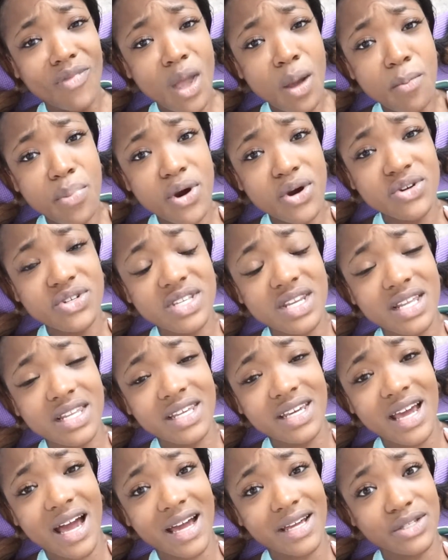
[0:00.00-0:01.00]

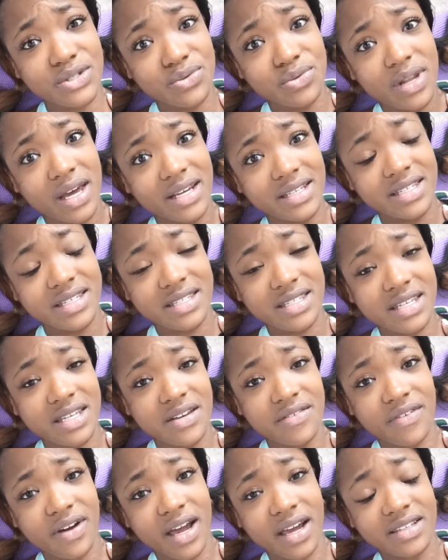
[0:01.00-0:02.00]
personally i do like to see
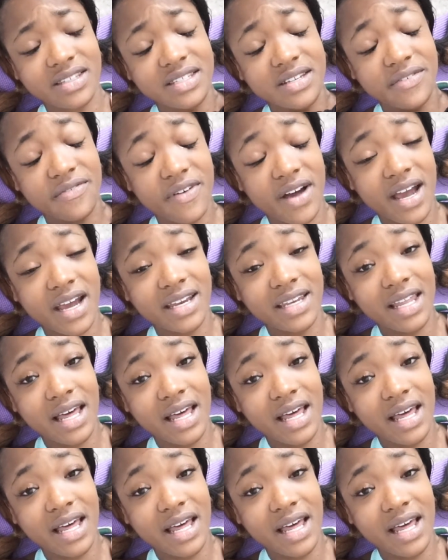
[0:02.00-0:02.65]
defined